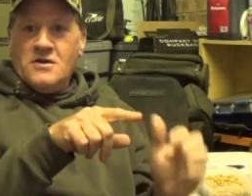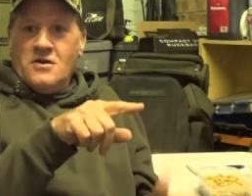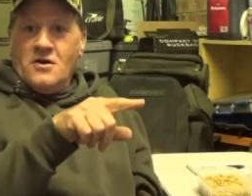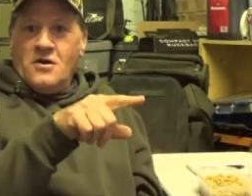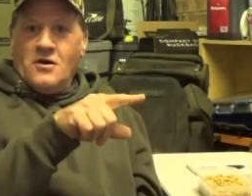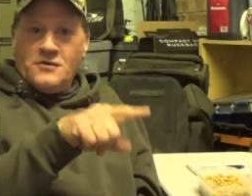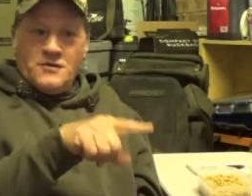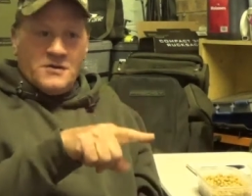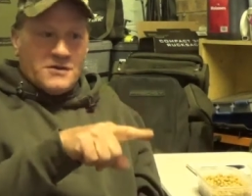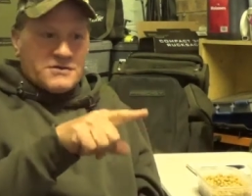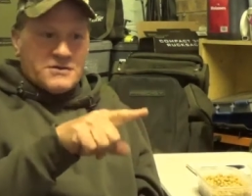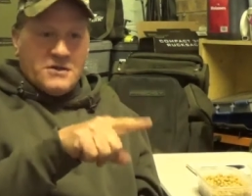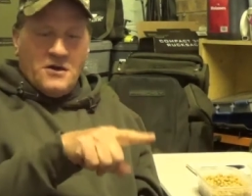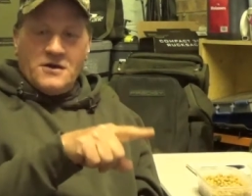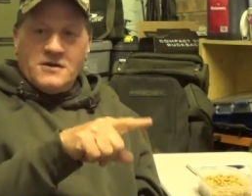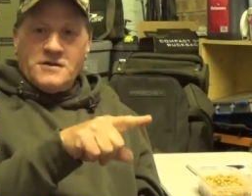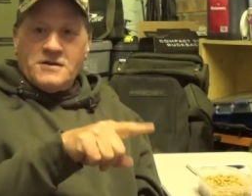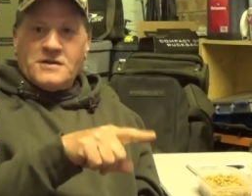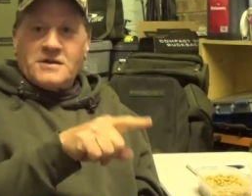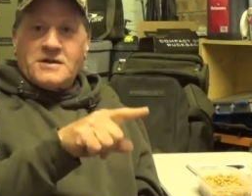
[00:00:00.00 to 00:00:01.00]
on the side
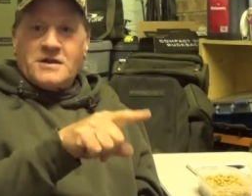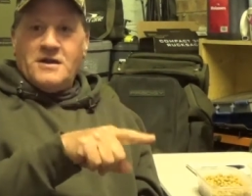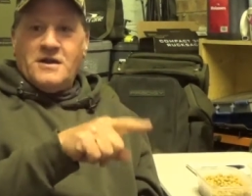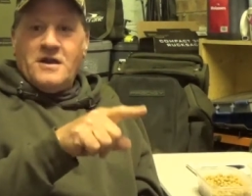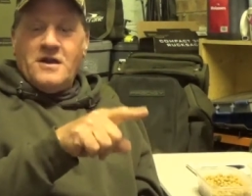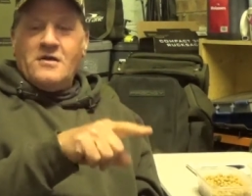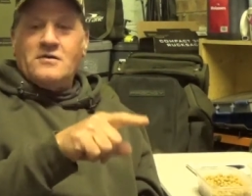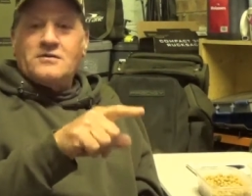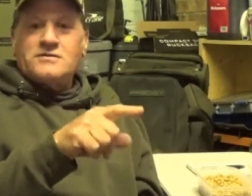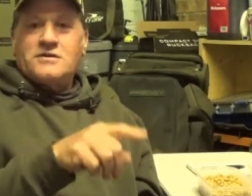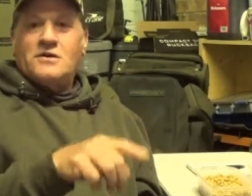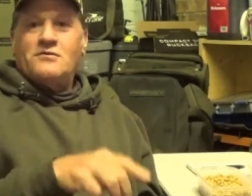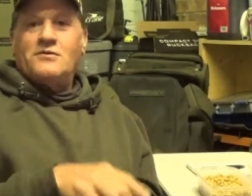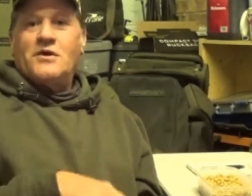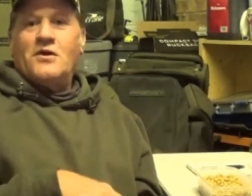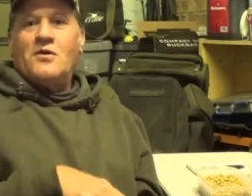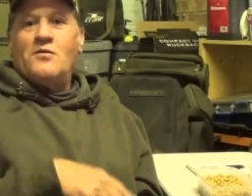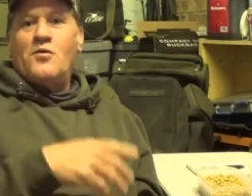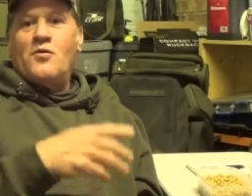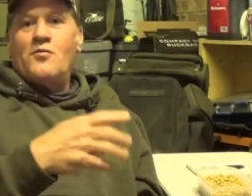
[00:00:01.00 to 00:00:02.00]
of the canal, so when
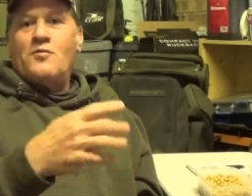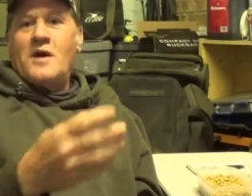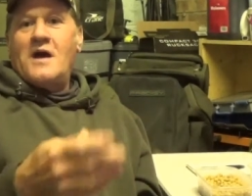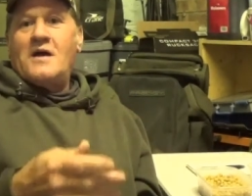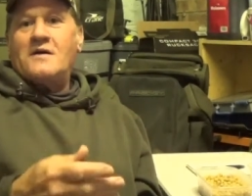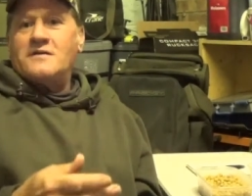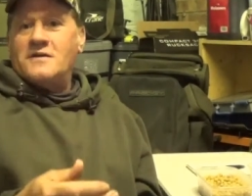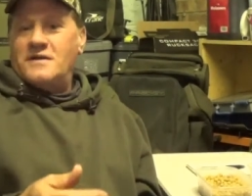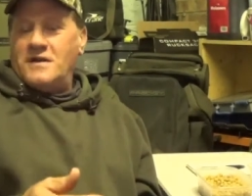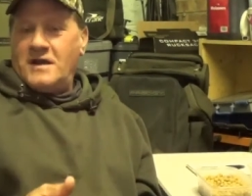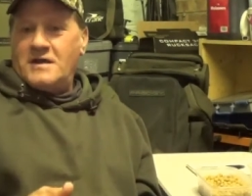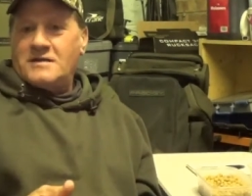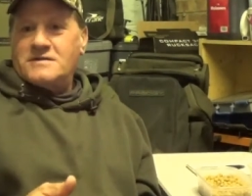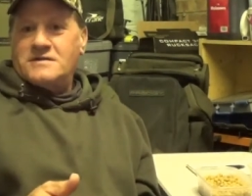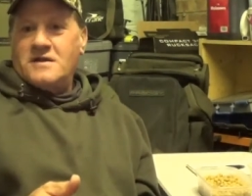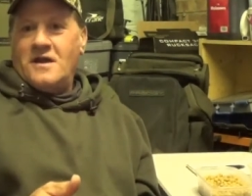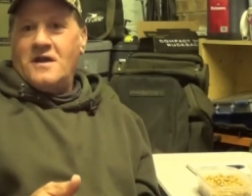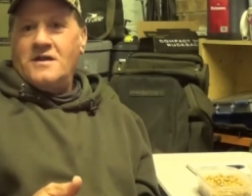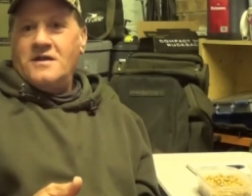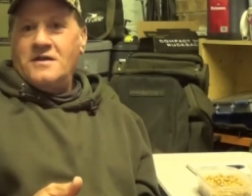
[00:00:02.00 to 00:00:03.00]
I walk back the next
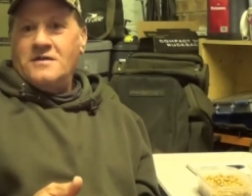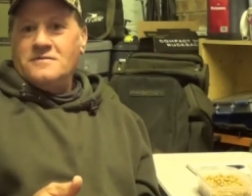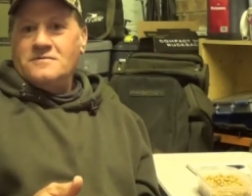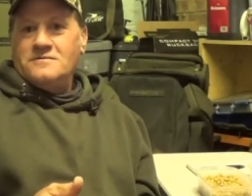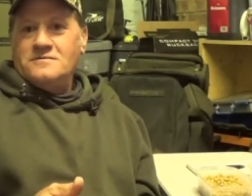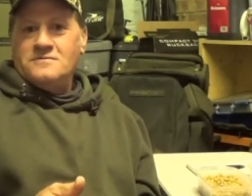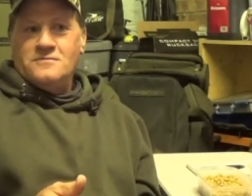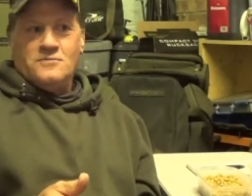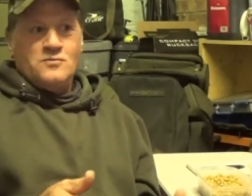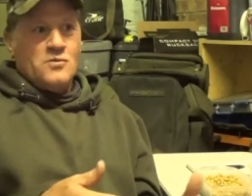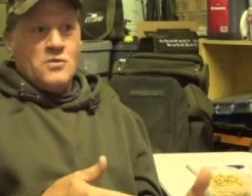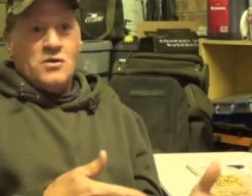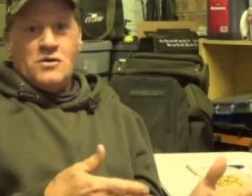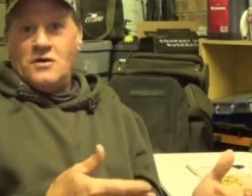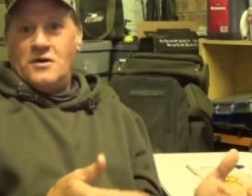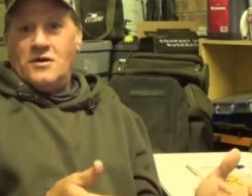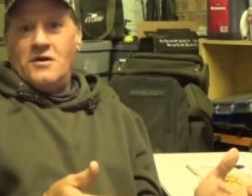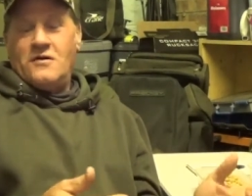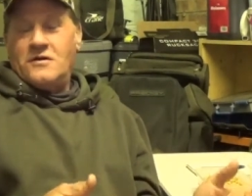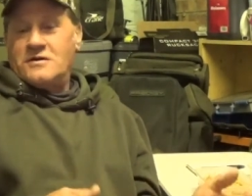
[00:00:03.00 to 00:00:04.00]
day,
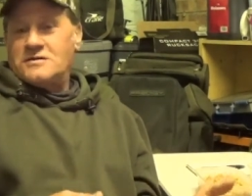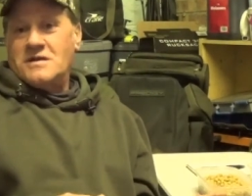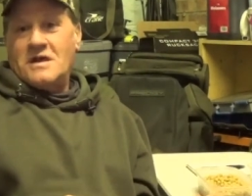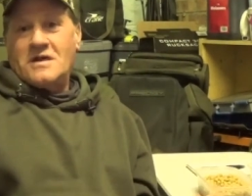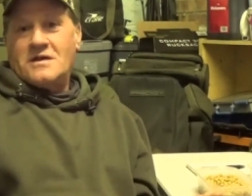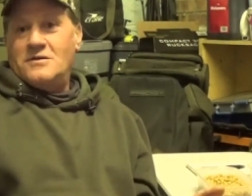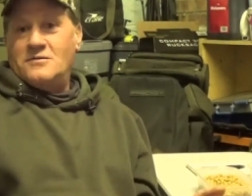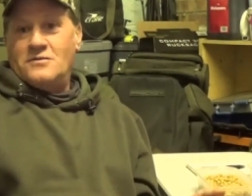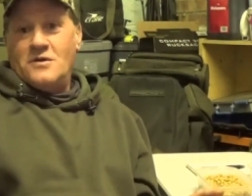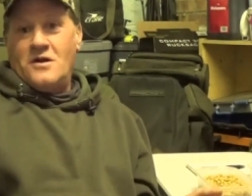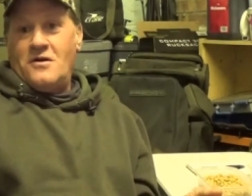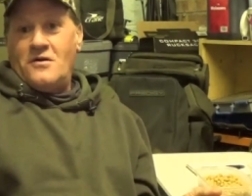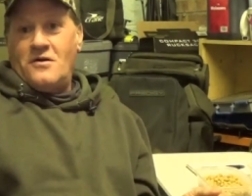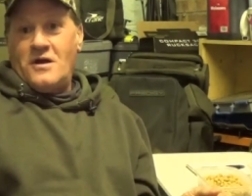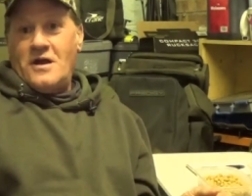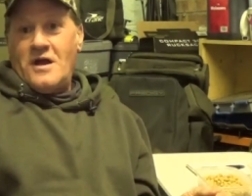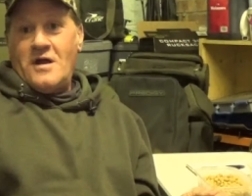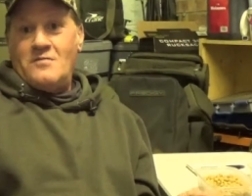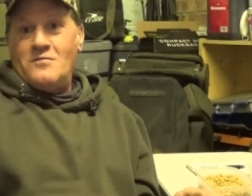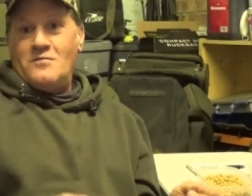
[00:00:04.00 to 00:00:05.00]
I know exactly where I
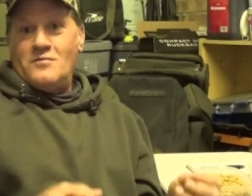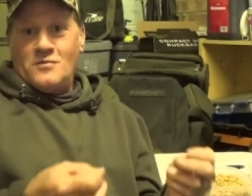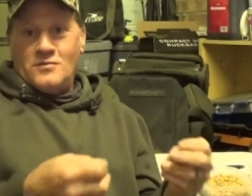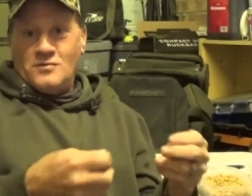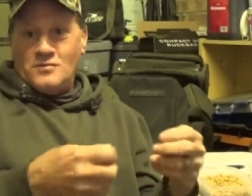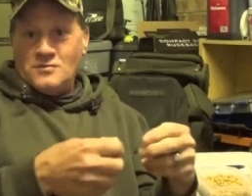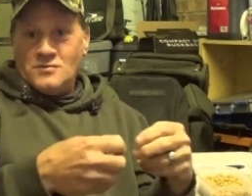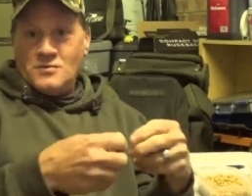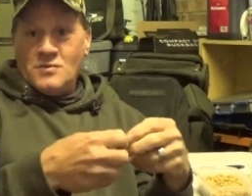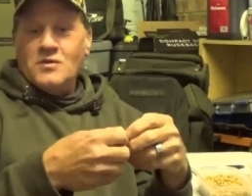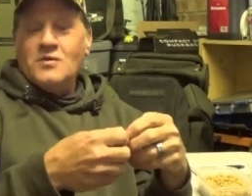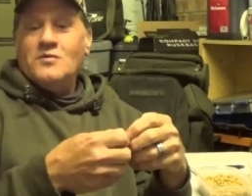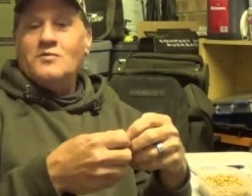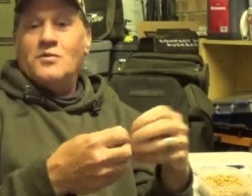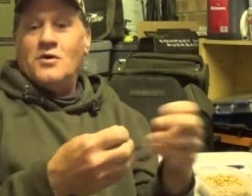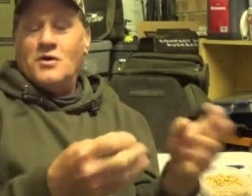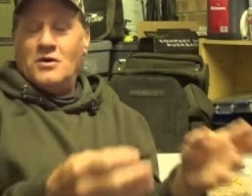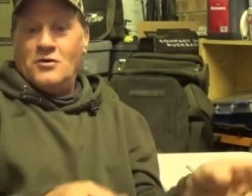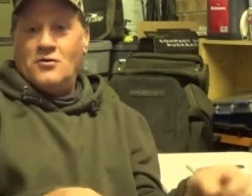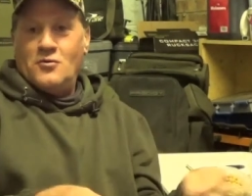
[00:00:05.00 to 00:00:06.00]
am.
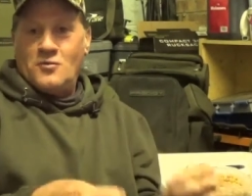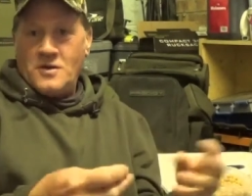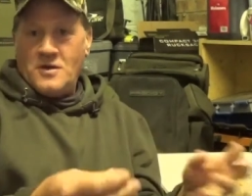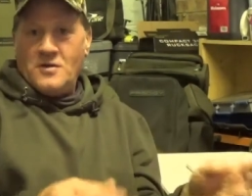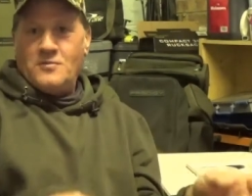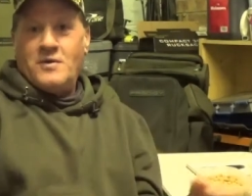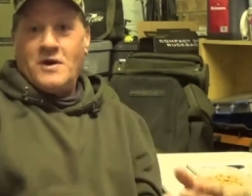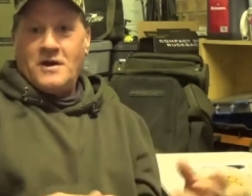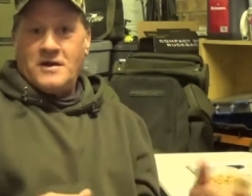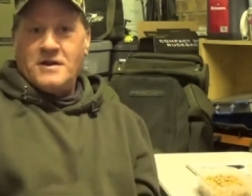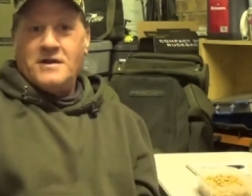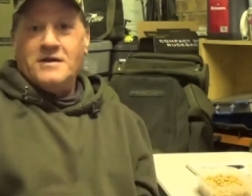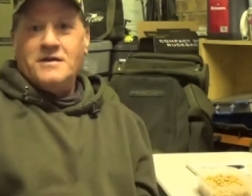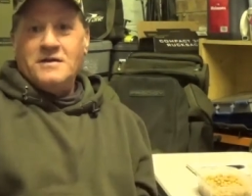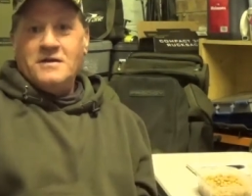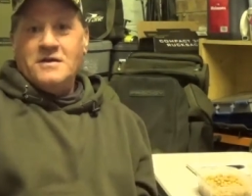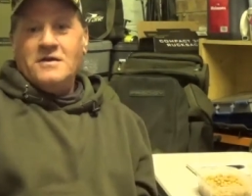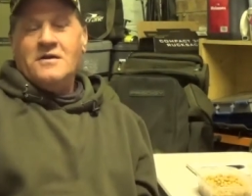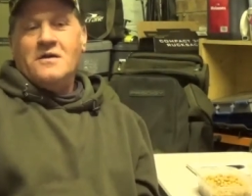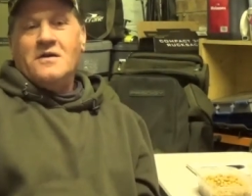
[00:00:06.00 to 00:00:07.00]
Put a little bit of bait in.
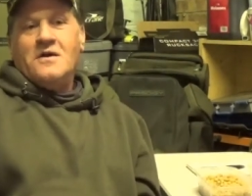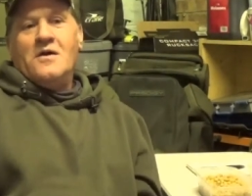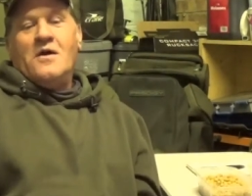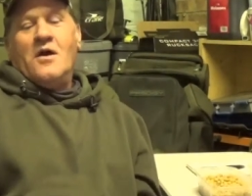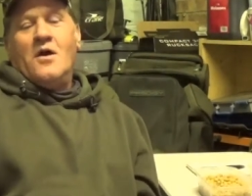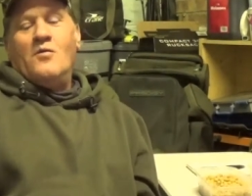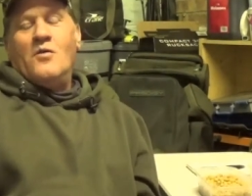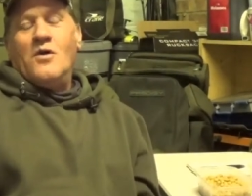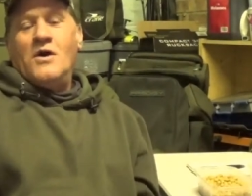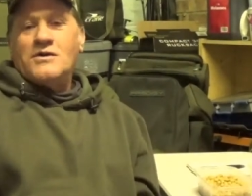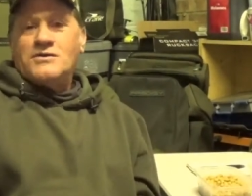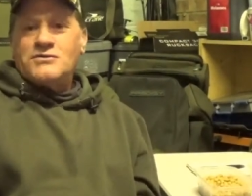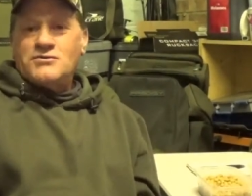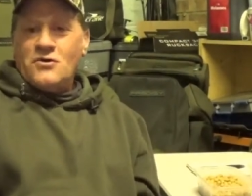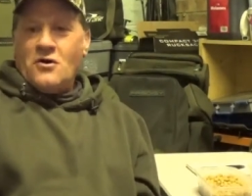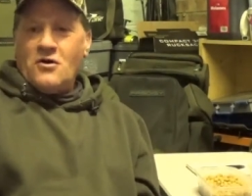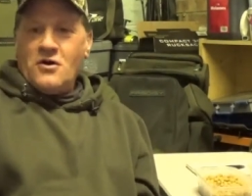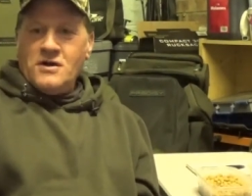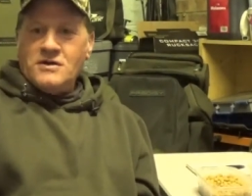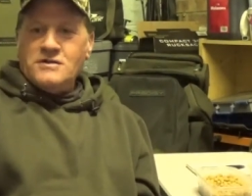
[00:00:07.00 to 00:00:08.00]
And what I
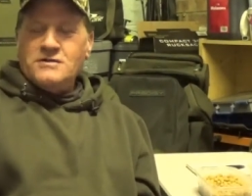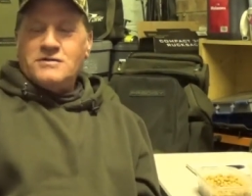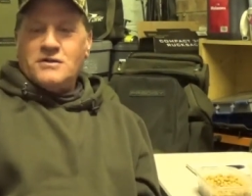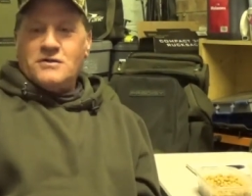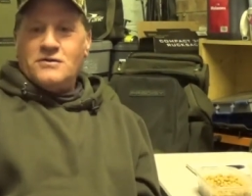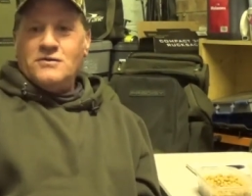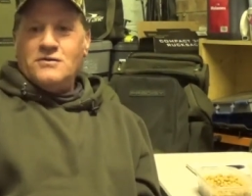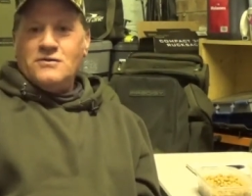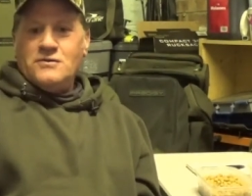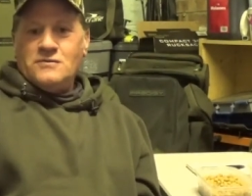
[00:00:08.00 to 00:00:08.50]
try and do